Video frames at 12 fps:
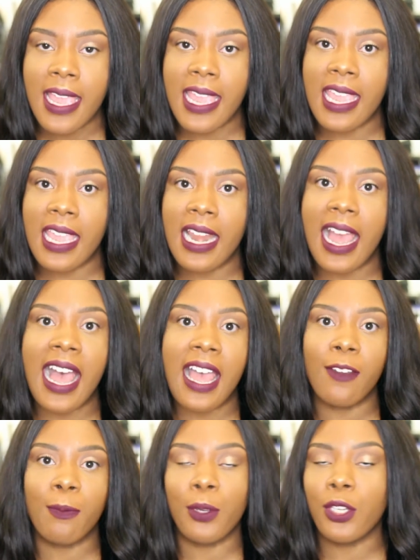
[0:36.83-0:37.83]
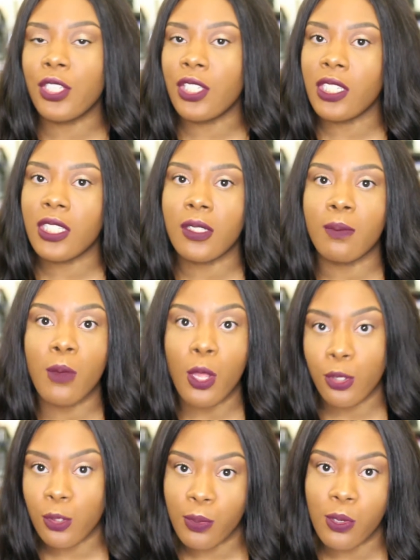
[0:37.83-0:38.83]
and I've purchased
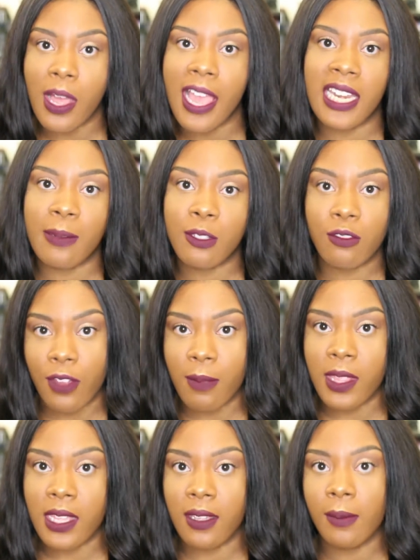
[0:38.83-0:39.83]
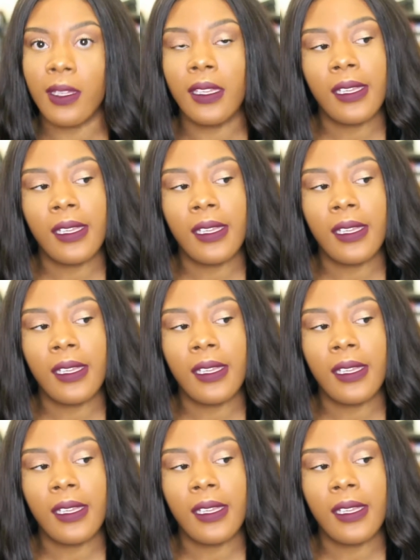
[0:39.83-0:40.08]
multiple items from them.